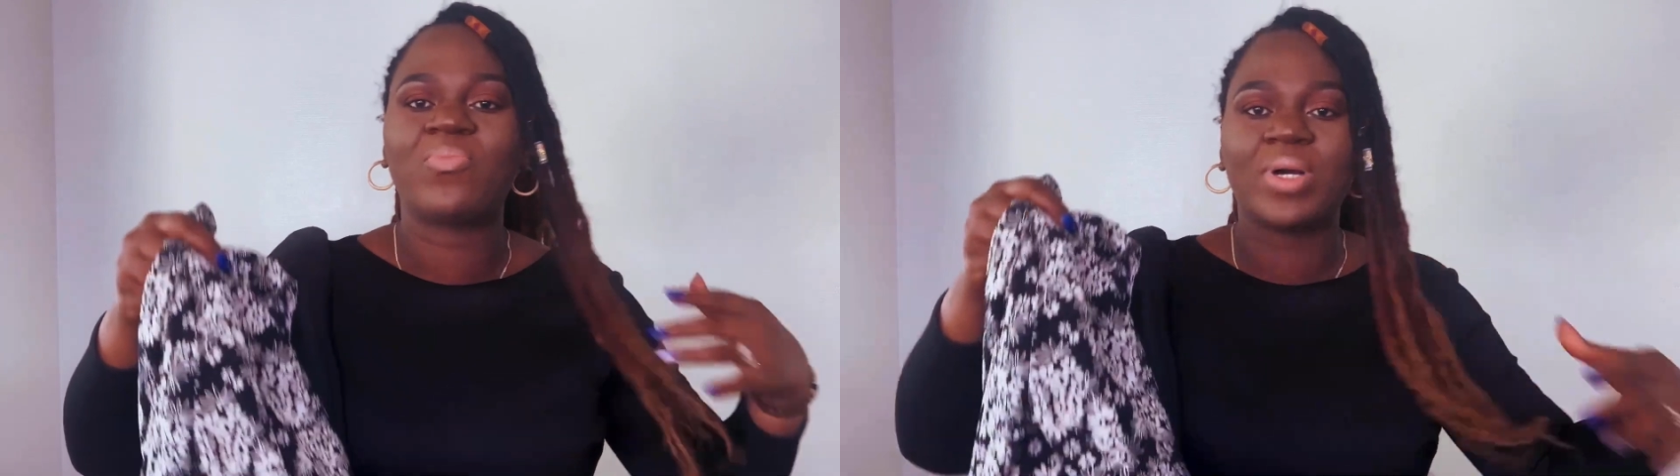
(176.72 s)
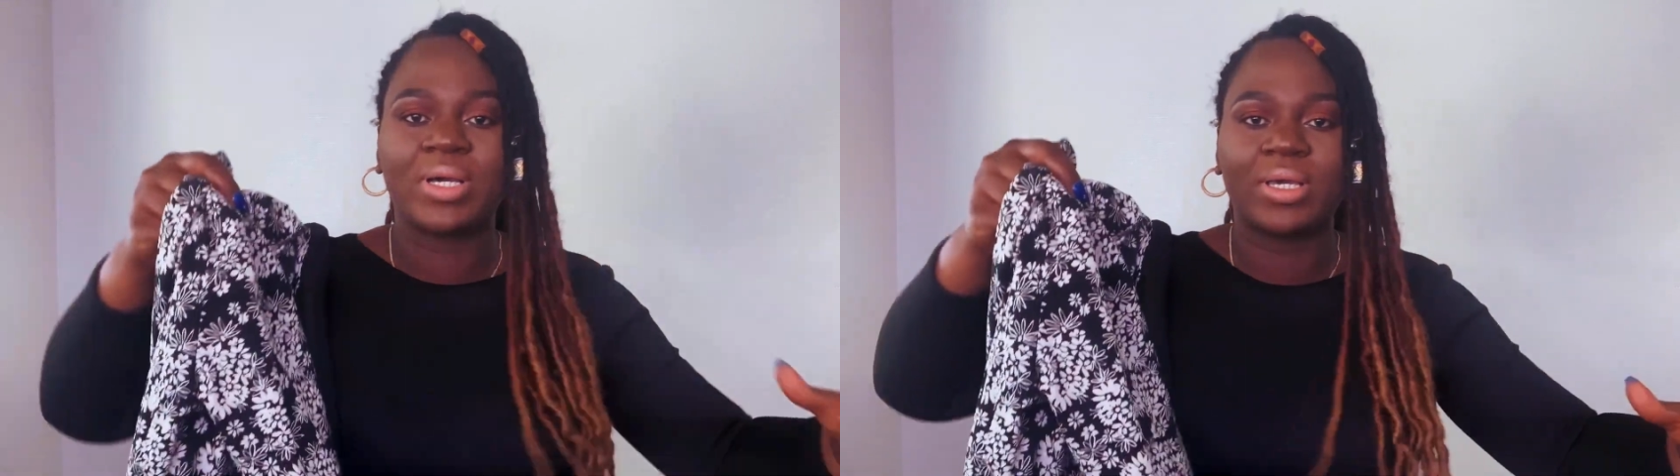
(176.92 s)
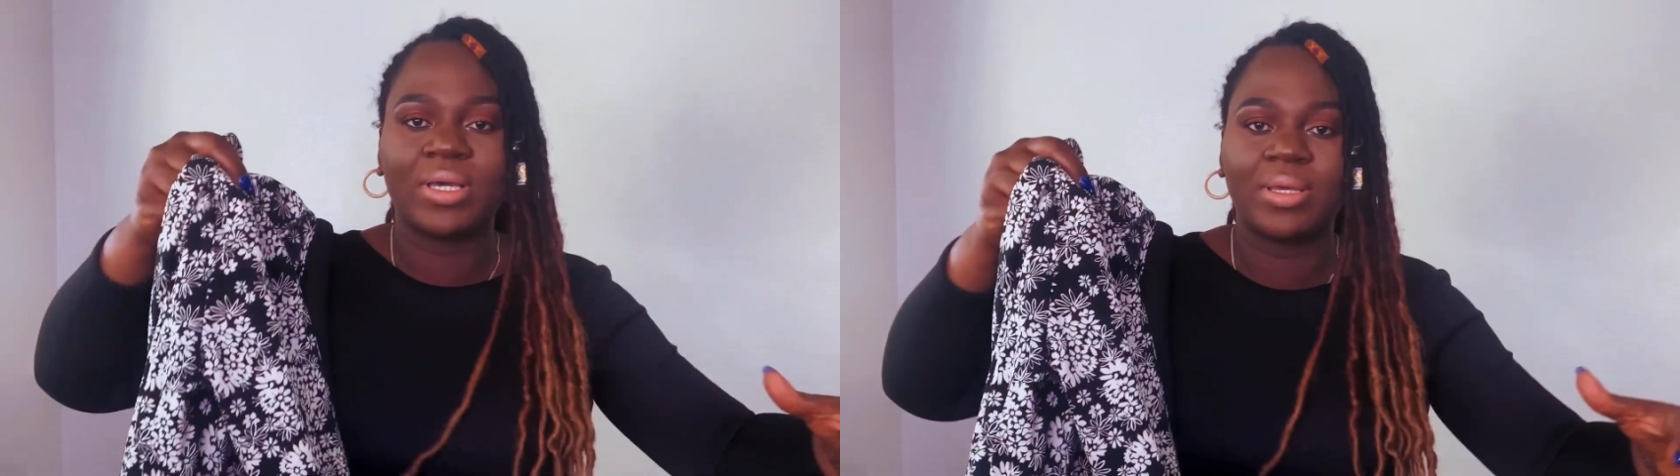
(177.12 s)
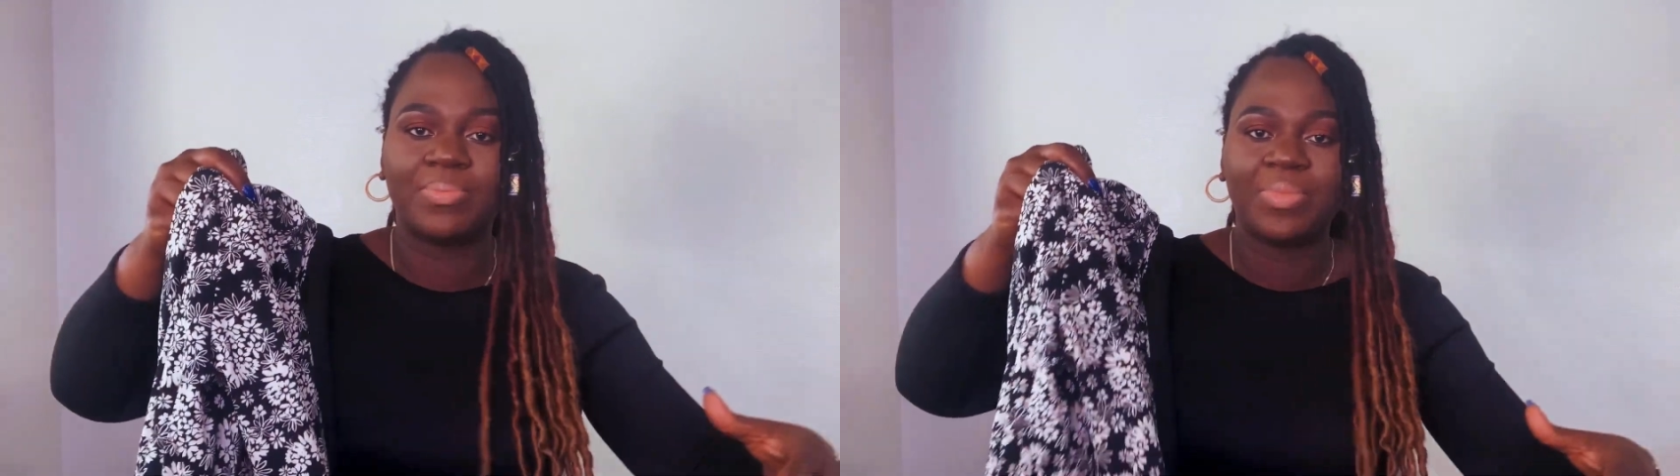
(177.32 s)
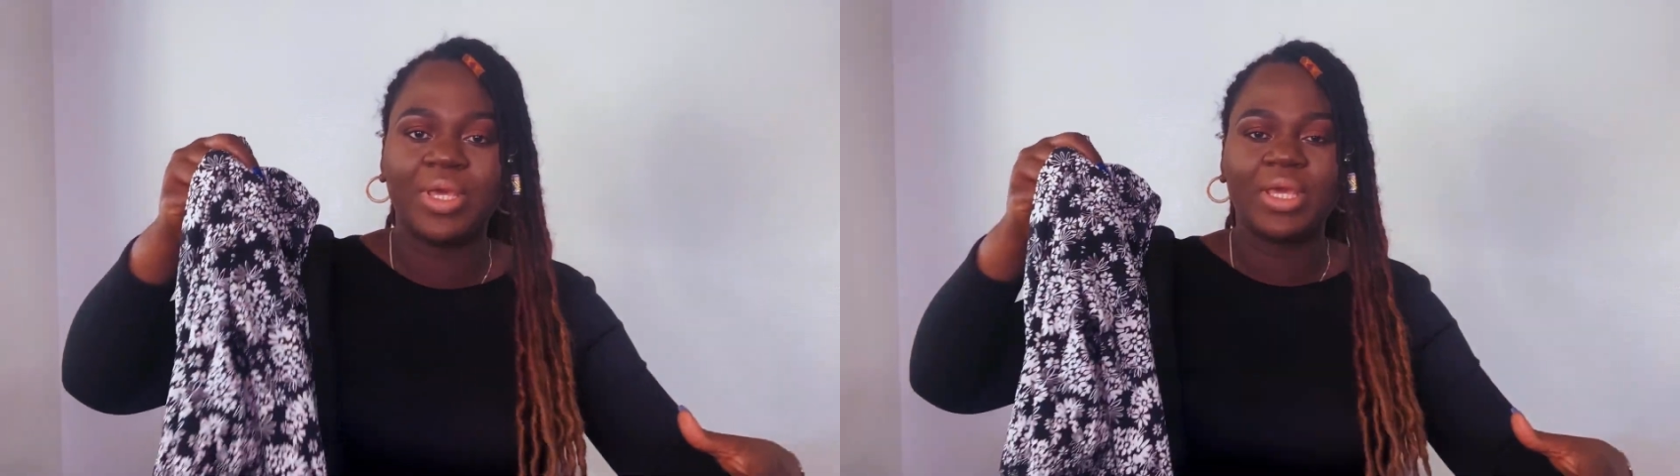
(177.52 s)
back a
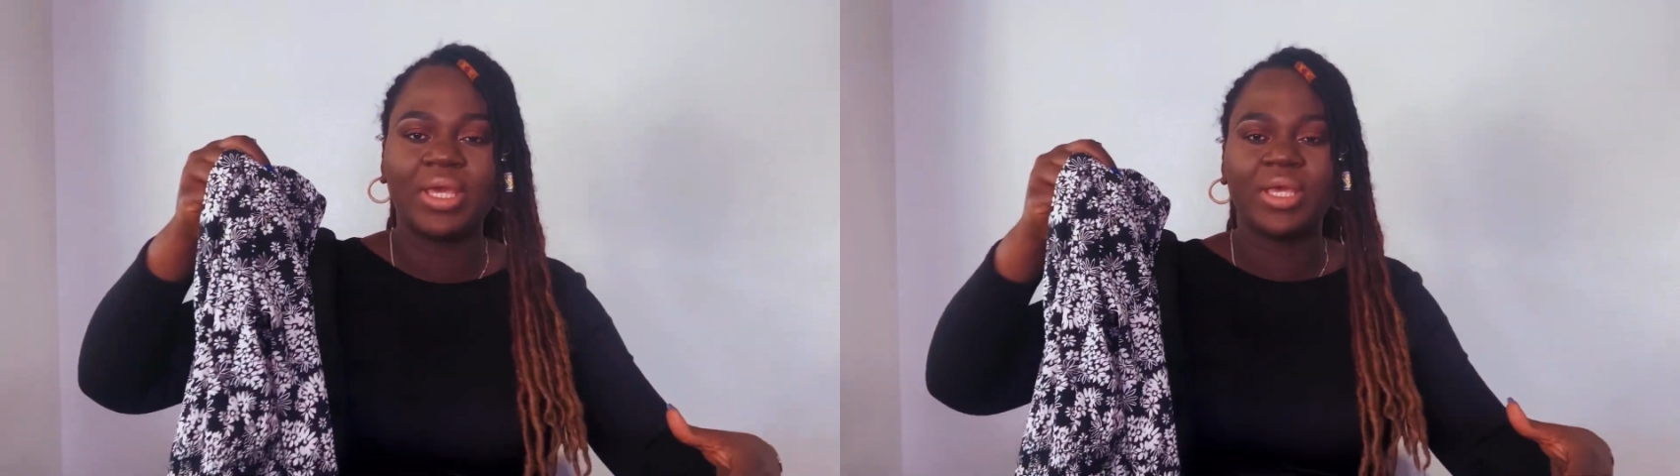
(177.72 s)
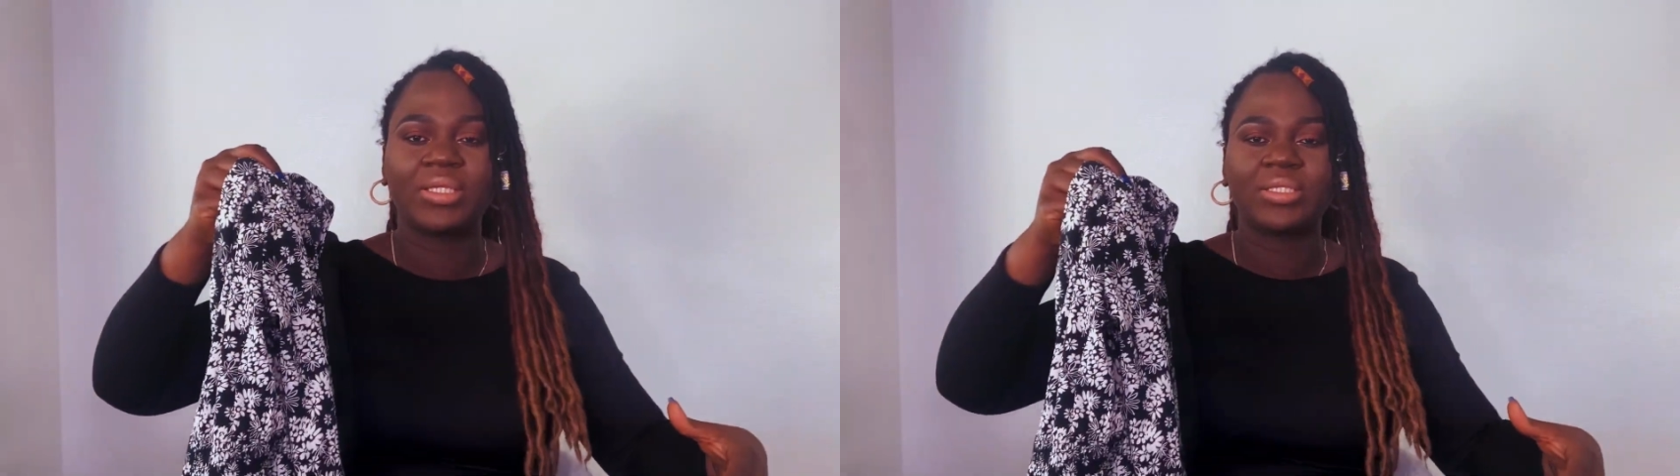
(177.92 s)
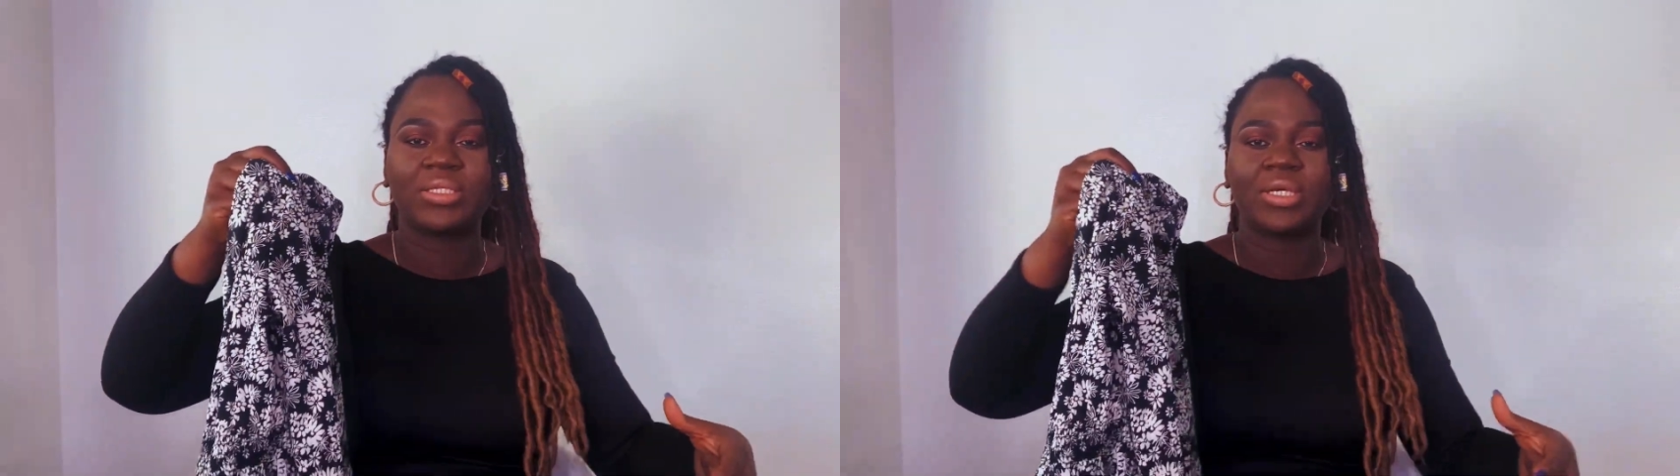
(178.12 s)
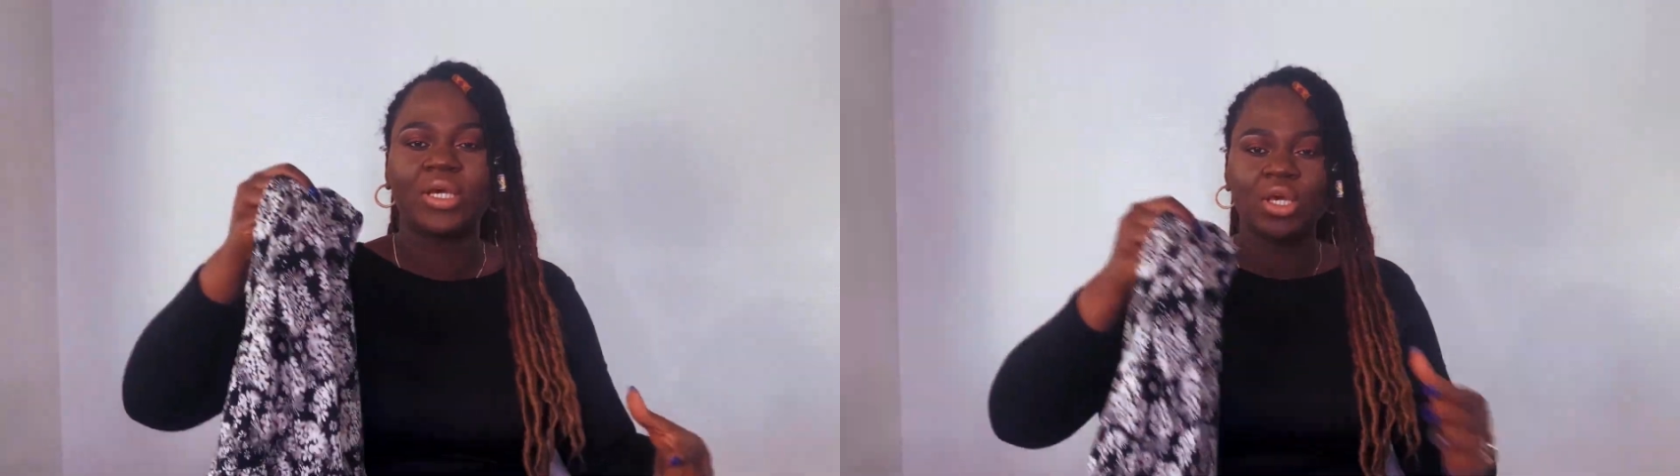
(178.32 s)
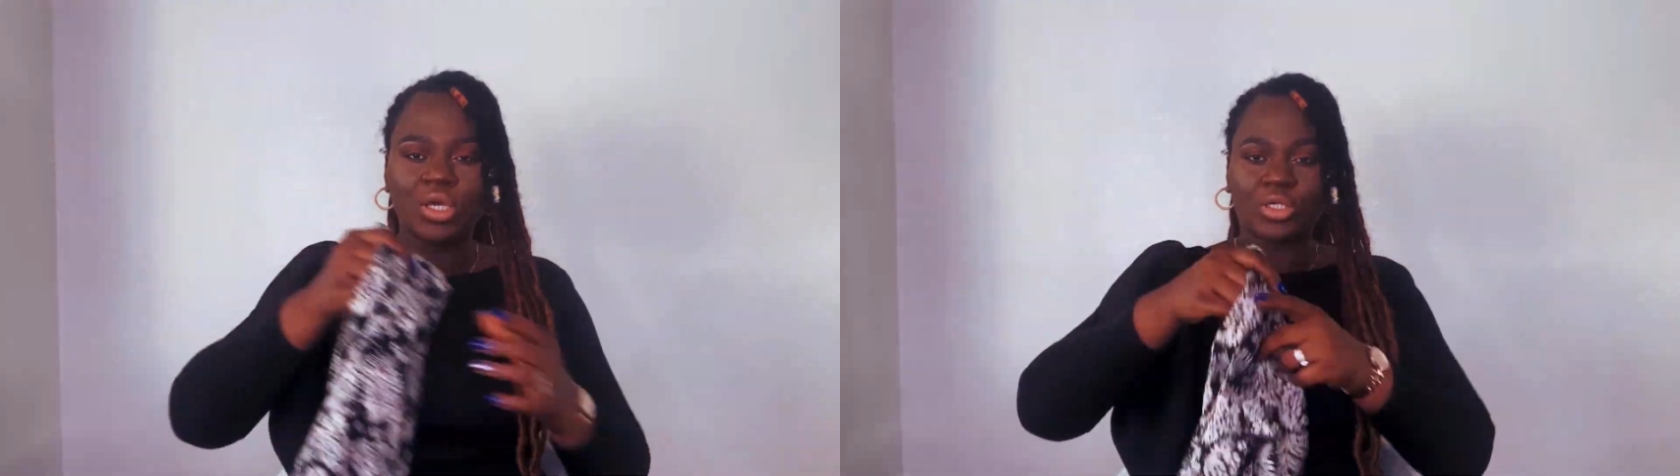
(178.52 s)
bit
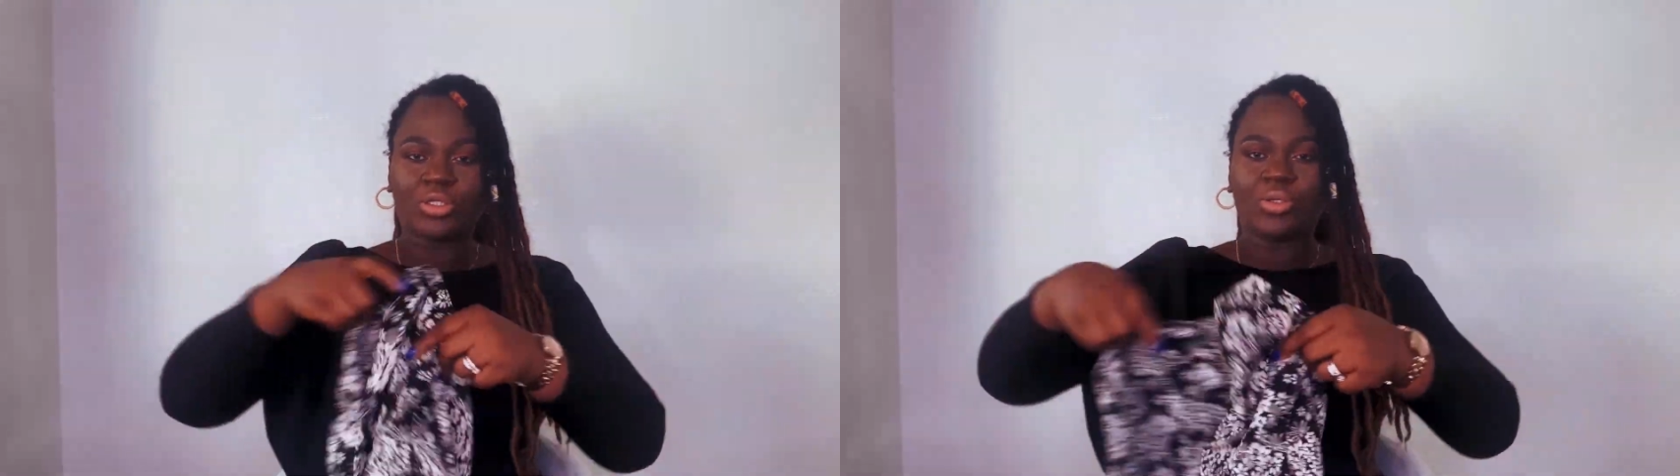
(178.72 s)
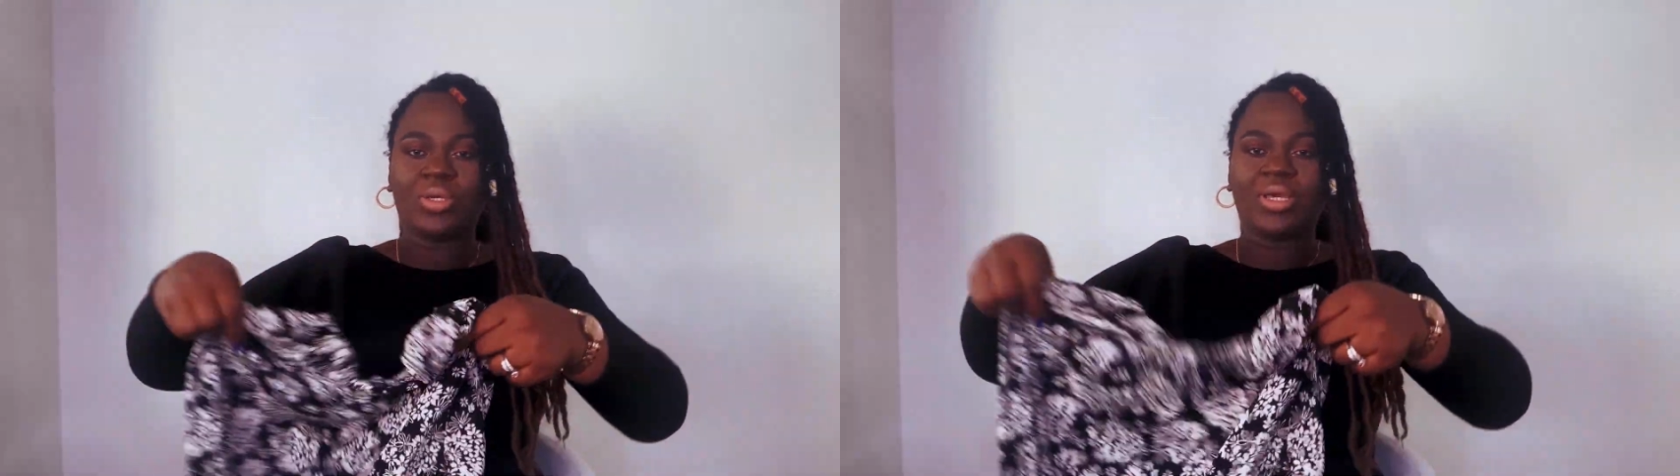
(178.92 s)
so you